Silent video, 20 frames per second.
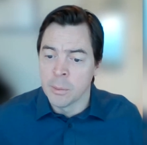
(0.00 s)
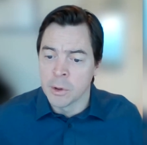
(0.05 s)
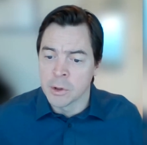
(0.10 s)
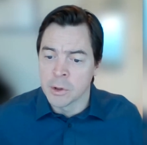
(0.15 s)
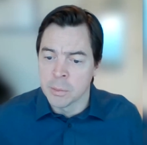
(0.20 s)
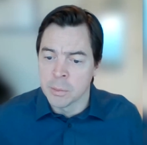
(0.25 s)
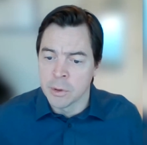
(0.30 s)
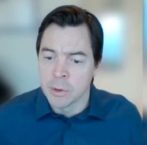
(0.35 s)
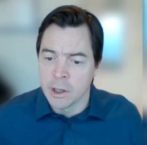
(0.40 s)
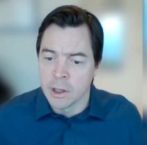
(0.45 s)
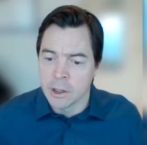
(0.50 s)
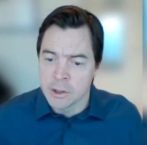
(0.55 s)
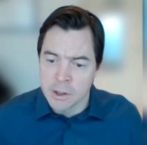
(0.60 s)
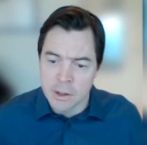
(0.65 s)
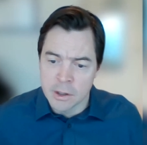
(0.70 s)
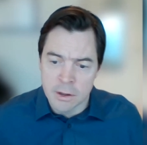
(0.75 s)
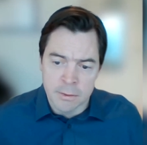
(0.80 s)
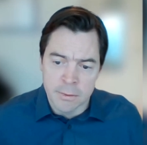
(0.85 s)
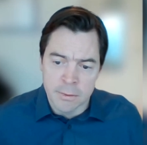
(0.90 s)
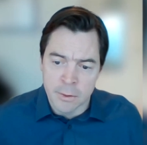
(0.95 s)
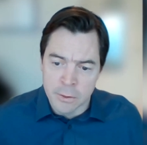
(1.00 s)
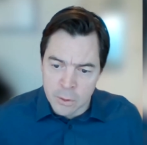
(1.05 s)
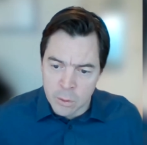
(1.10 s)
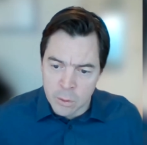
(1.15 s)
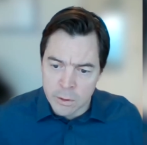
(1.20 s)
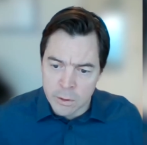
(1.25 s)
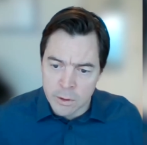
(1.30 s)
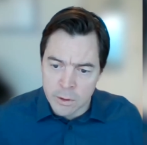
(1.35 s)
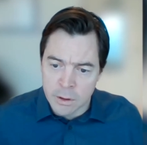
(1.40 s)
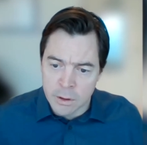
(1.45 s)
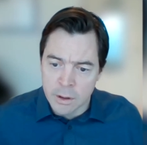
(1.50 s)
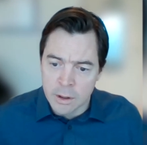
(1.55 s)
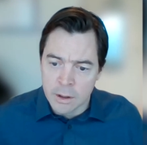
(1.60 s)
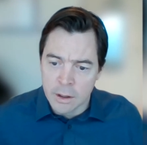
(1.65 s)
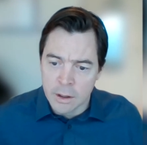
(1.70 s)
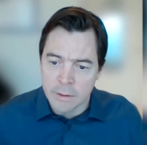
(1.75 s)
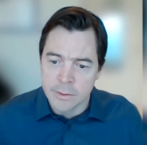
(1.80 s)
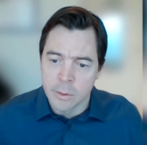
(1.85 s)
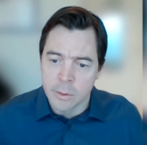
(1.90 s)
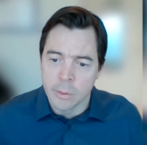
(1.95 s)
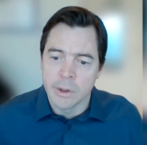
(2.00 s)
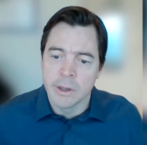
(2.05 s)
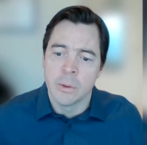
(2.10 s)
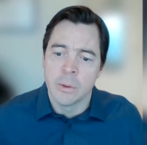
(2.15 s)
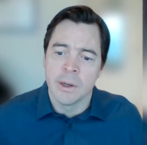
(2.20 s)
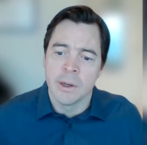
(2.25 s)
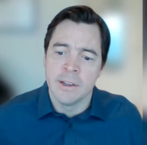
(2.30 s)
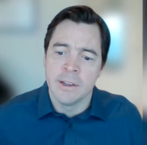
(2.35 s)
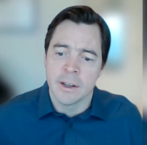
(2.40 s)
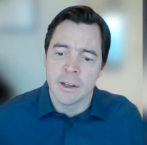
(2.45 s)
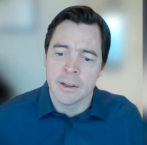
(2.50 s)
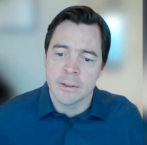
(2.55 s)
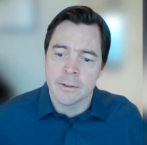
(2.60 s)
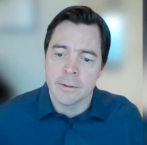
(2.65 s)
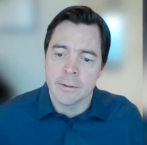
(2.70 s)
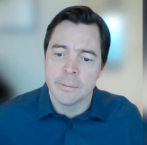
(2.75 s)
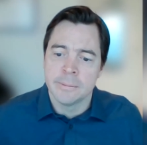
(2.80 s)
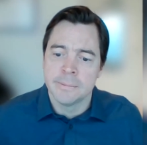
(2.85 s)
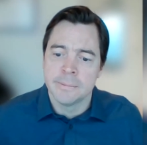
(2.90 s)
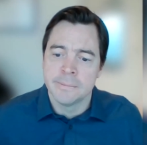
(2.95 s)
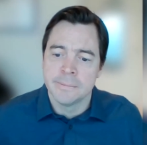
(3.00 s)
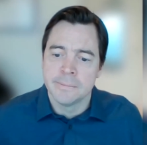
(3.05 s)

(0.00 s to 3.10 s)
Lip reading: commercial production in the first quarter of 2026.